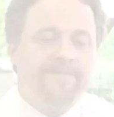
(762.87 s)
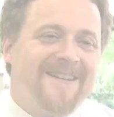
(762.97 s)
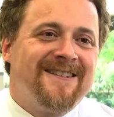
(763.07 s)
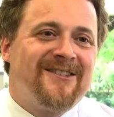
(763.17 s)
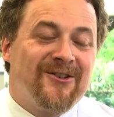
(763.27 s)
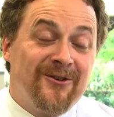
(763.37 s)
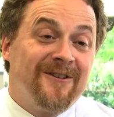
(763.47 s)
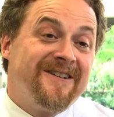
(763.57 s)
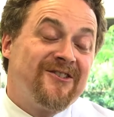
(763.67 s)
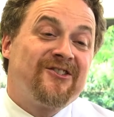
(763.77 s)
It
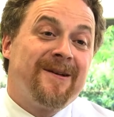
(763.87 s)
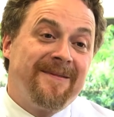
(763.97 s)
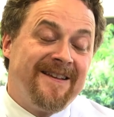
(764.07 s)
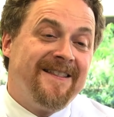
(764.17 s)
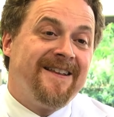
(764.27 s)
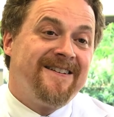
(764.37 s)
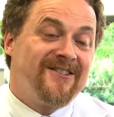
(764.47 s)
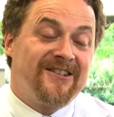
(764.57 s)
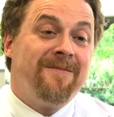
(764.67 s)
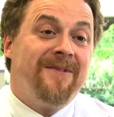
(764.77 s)
certainly is something that
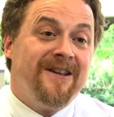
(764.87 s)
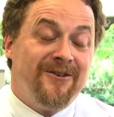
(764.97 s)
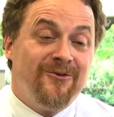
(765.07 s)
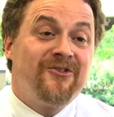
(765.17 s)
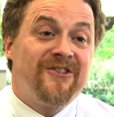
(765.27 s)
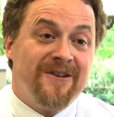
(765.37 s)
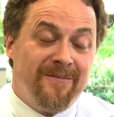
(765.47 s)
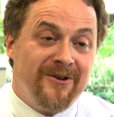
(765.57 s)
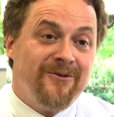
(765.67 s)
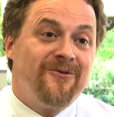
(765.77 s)
is can be used and
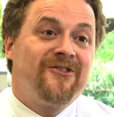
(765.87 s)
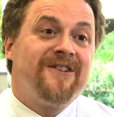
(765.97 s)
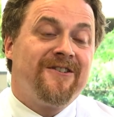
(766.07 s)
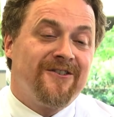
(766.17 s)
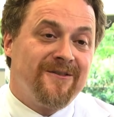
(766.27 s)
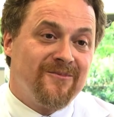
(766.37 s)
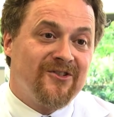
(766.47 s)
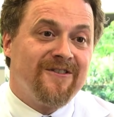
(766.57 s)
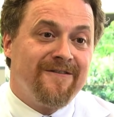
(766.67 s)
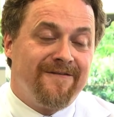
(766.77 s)
abused in
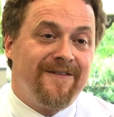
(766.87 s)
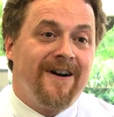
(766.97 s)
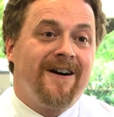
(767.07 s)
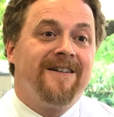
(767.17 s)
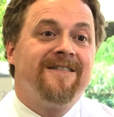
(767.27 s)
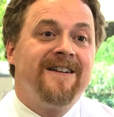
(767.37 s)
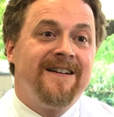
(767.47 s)
terms of uh,